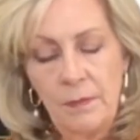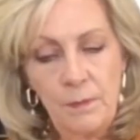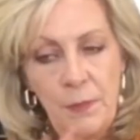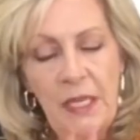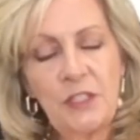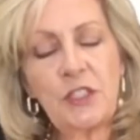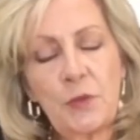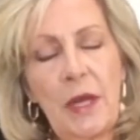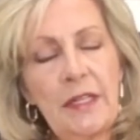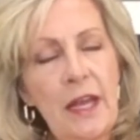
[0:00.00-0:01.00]
Peaches
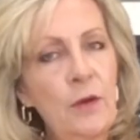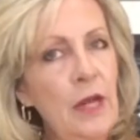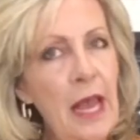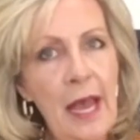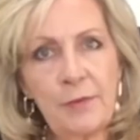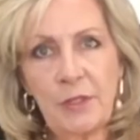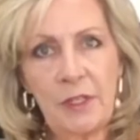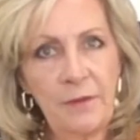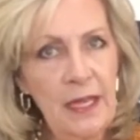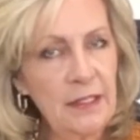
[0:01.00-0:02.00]
right now are
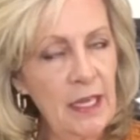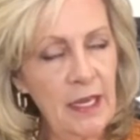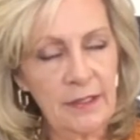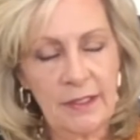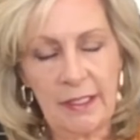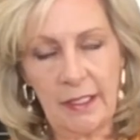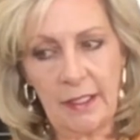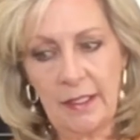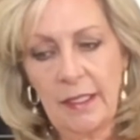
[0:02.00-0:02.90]
absolutely fantastic,